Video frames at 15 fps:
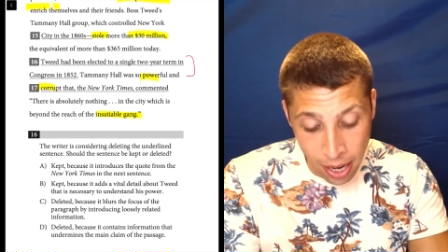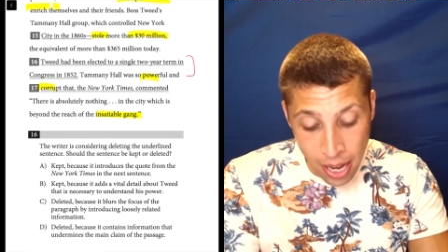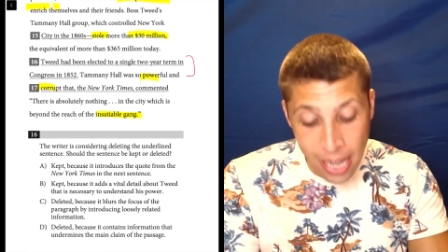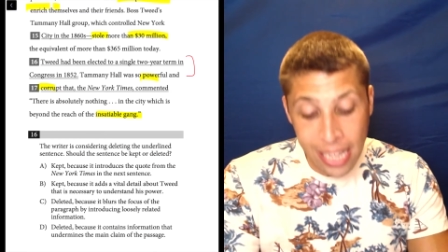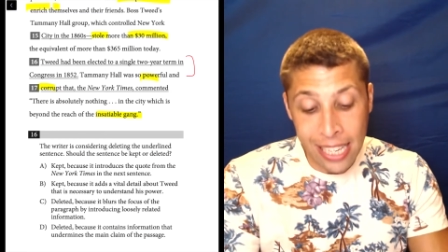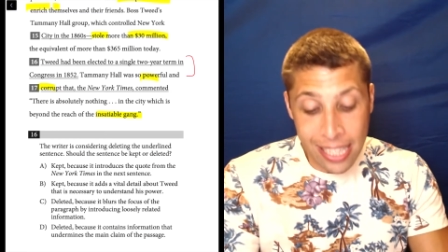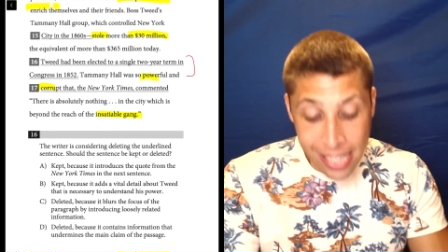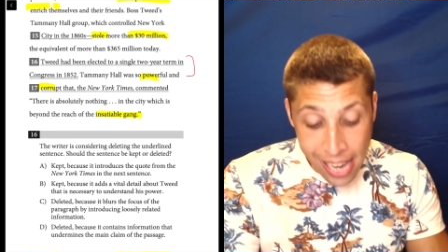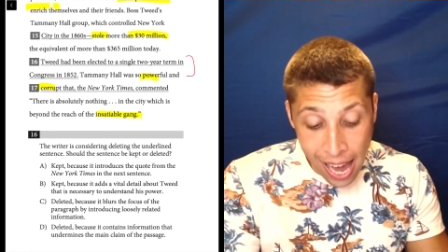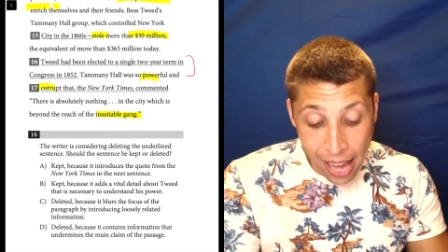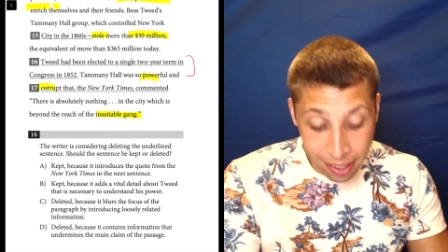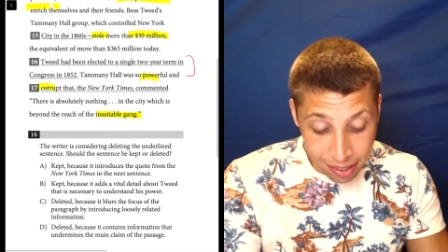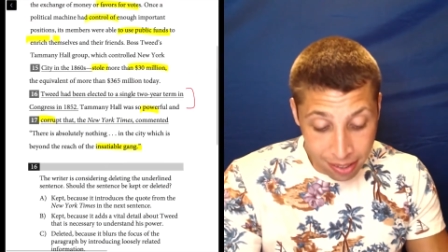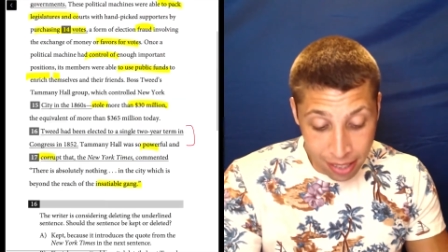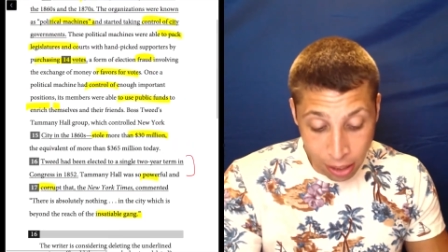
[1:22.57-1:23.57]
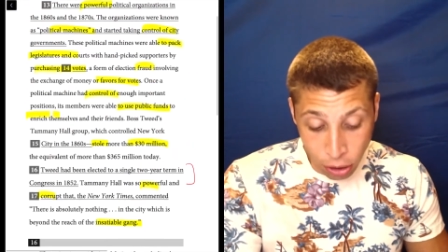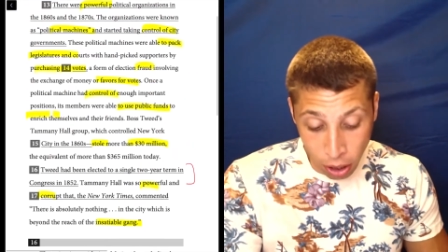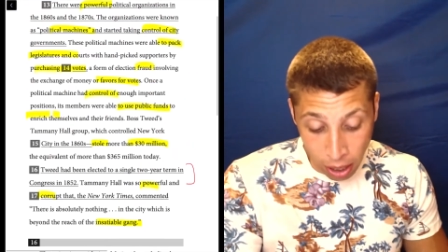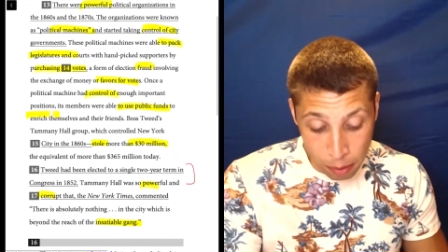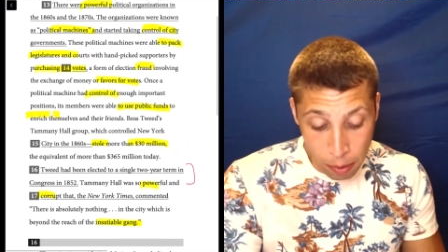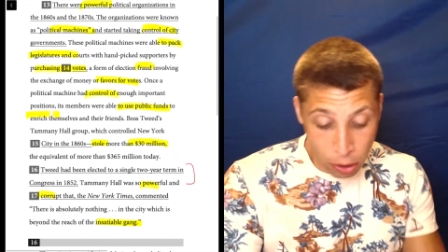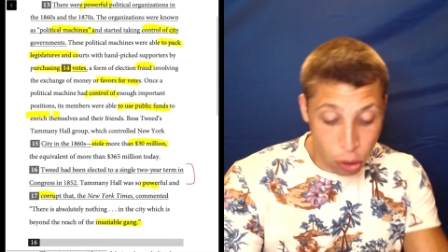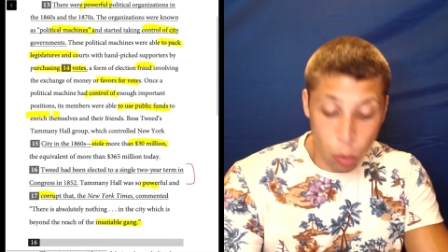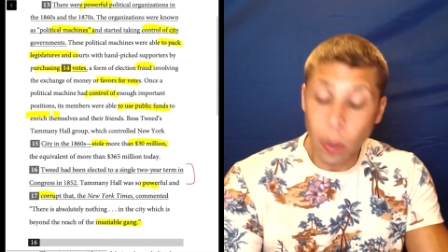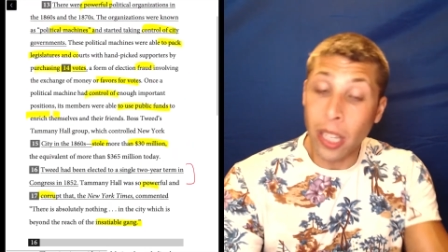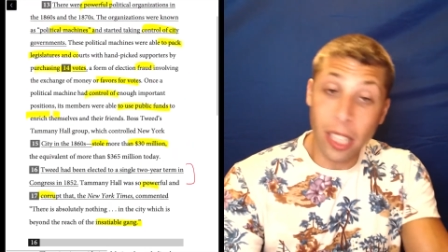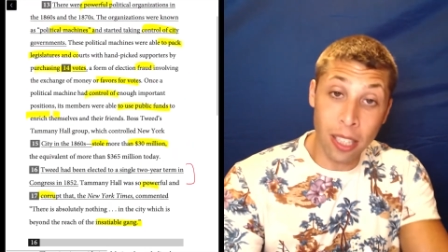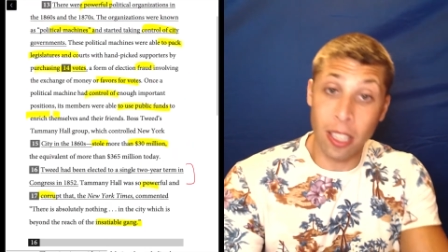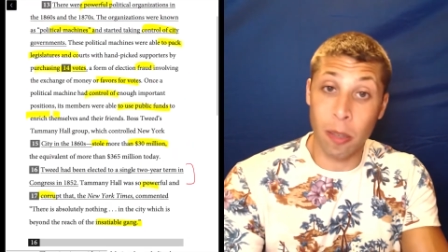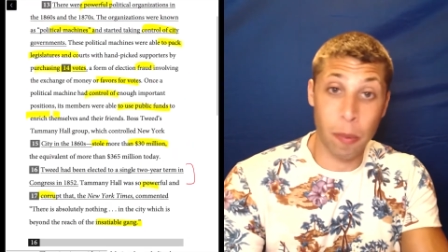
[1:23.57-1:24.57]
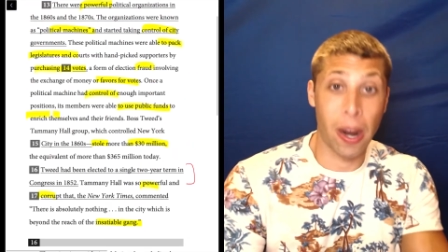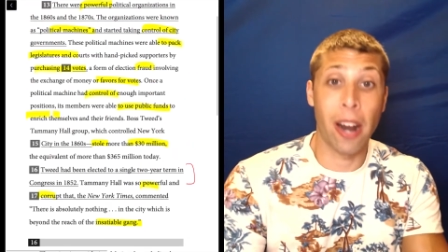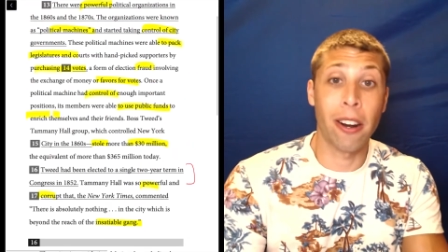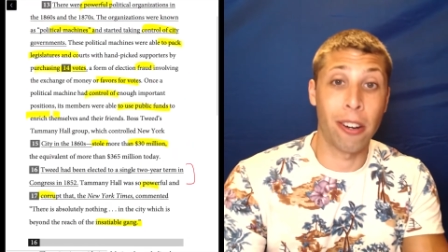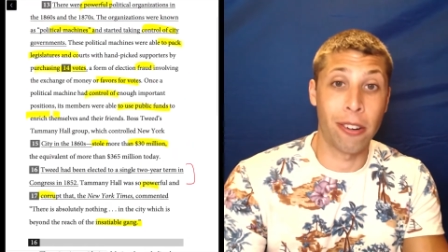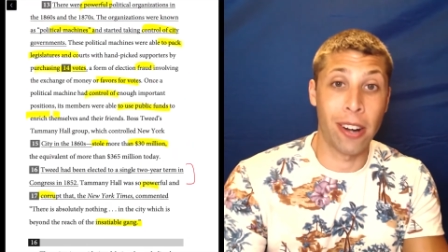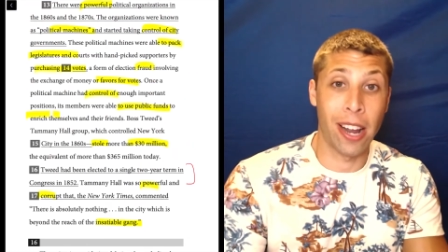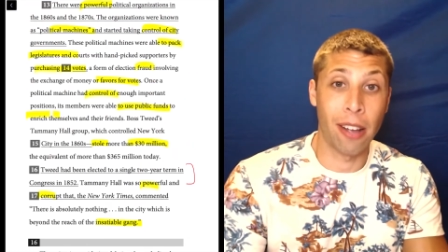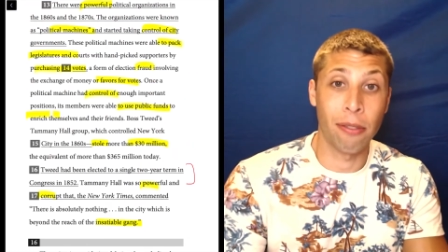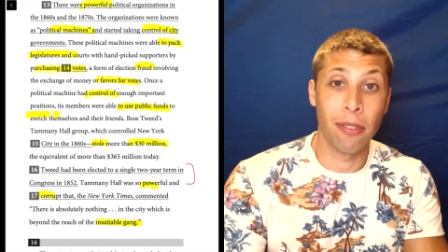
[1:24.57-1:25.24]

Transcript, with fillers: Yes, they talk about Tweed in this paragraph,